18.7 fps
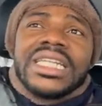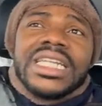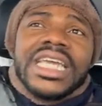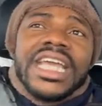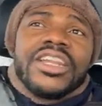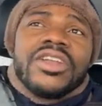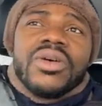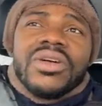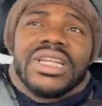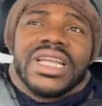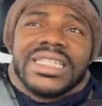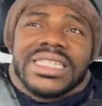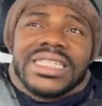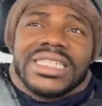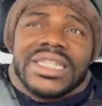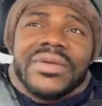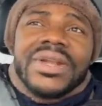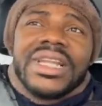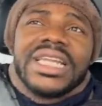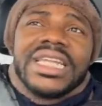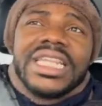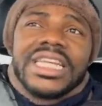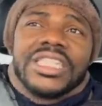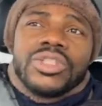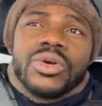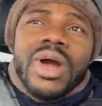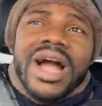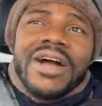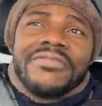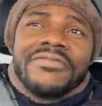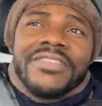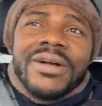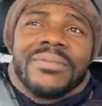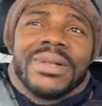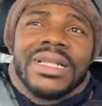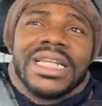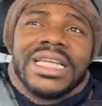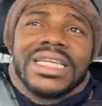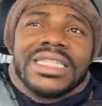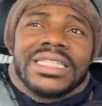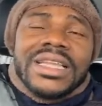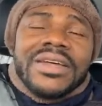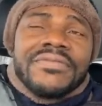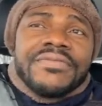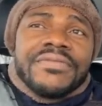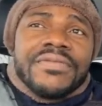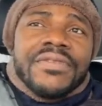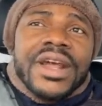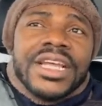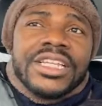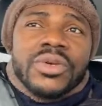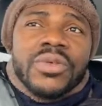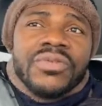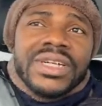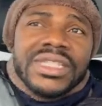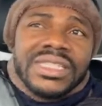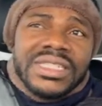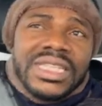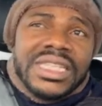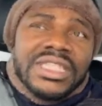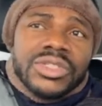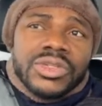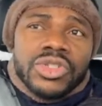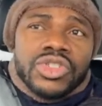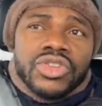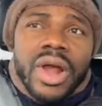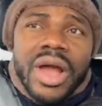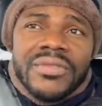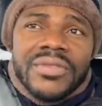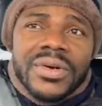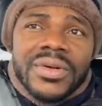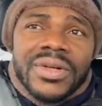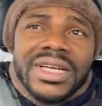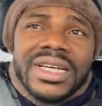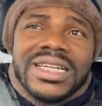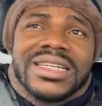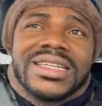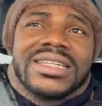they don't necessarily need to have families and friends overseas to travel.